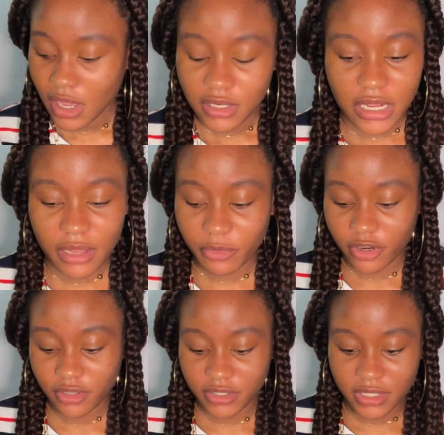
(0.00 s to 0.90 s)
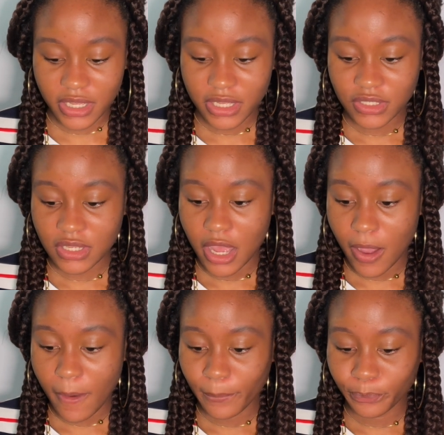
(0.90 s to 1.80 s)
Then I'm gonna use this
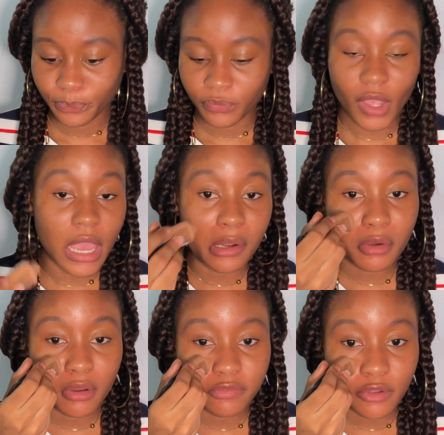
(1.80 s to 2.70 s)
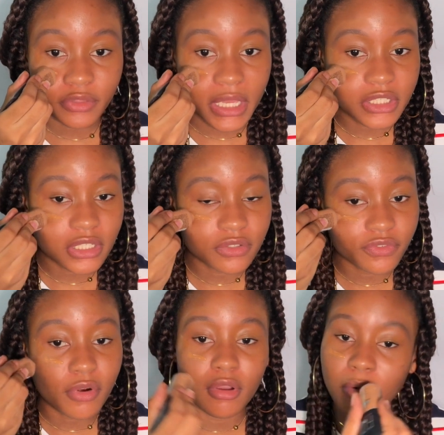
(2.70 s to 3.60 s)
I don't know, foundation
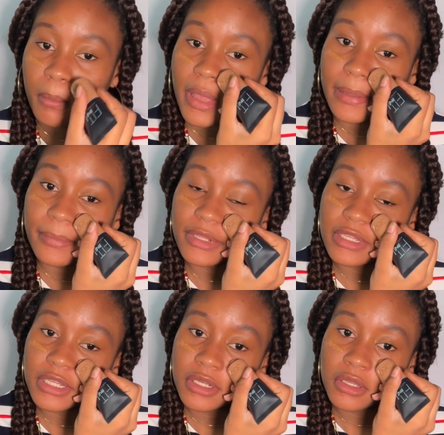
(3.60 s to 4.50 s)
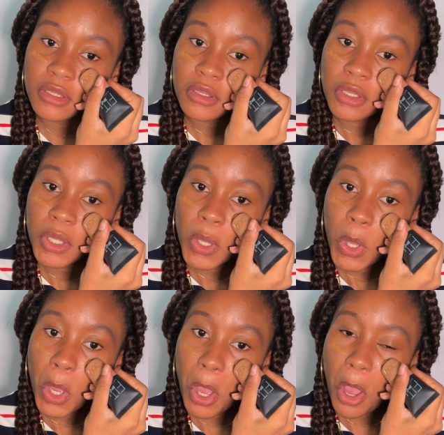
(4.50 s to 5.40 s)
from Maybelline.
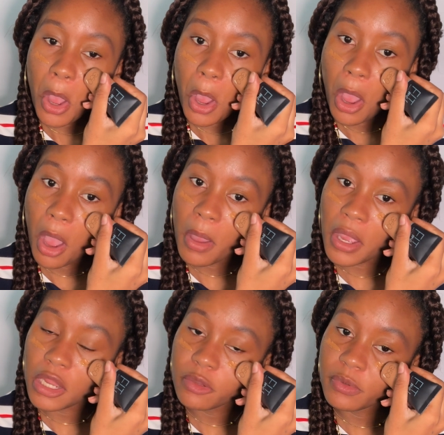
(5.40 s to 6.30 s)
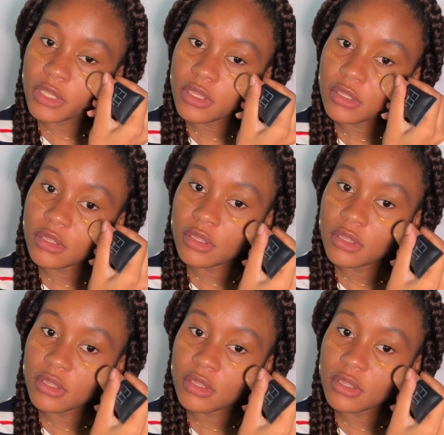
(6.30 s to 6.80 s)
Oh my gosh, please.